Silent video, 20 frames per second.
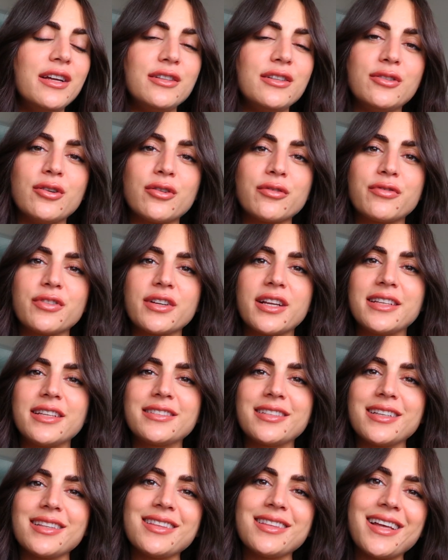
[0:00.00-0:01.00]
Don't
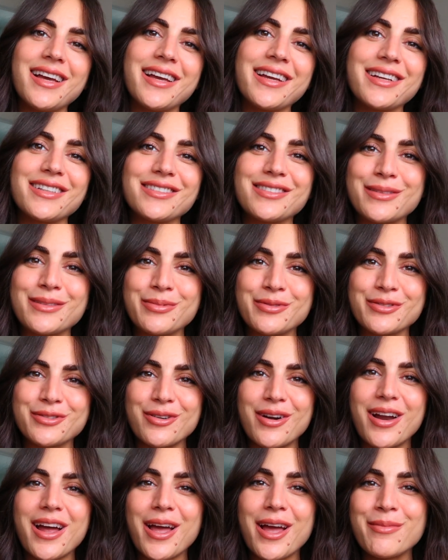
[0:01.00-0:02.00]
forget to like,
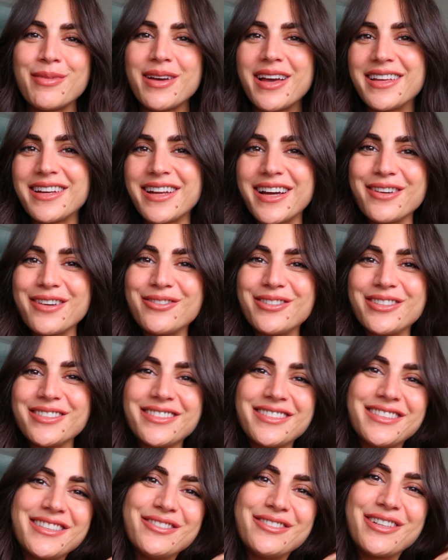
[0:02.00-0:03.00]
subscribe, and I will
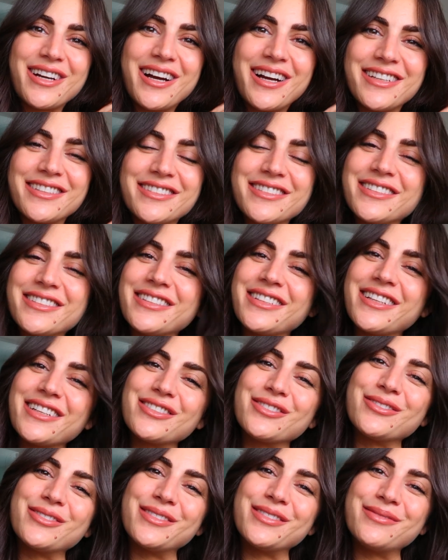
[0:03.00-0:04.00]
see you guys in the
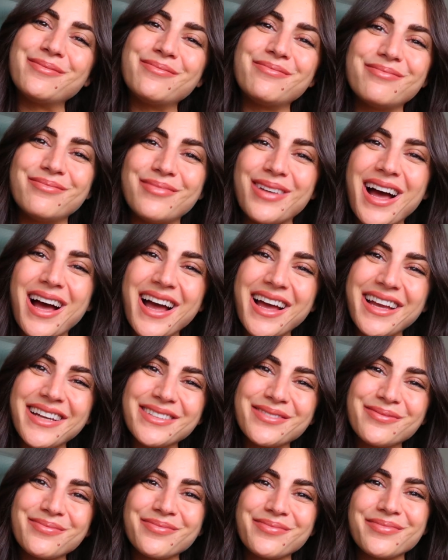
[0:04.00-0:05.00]
next one.
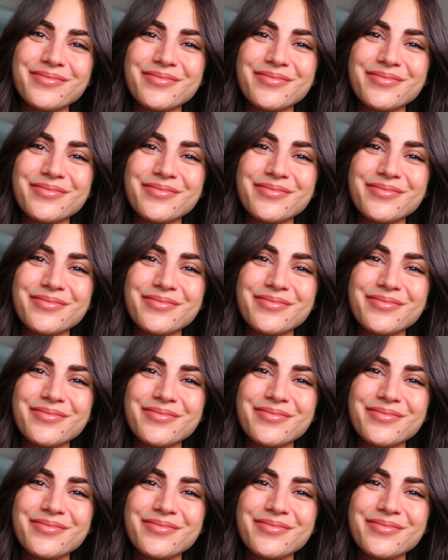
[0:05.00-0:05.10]
Bye!